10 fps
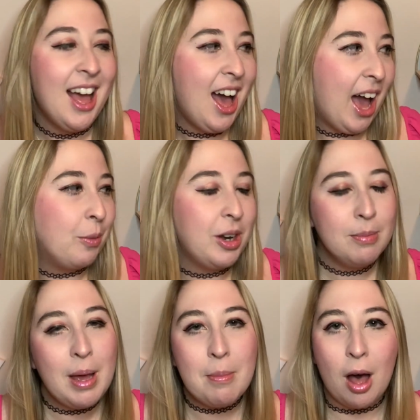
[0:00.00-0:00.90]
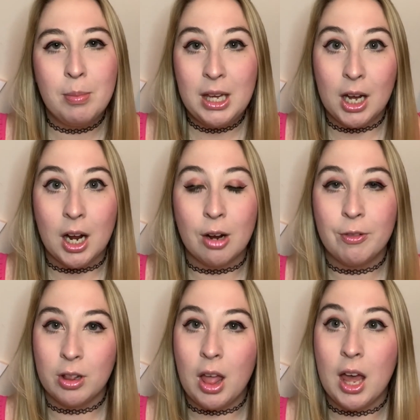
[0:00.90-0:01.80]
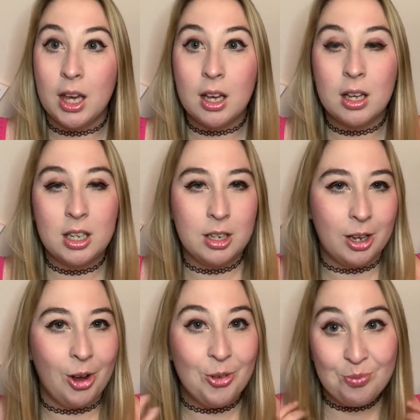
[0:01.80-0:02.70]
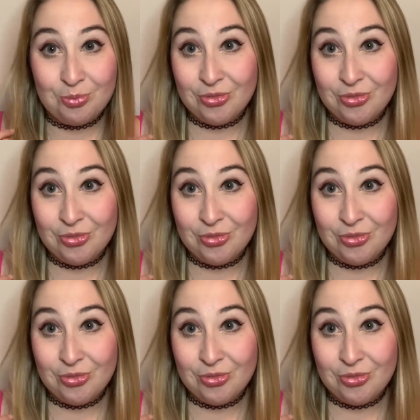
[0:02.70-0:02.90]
I wanted my mom here for like, you know,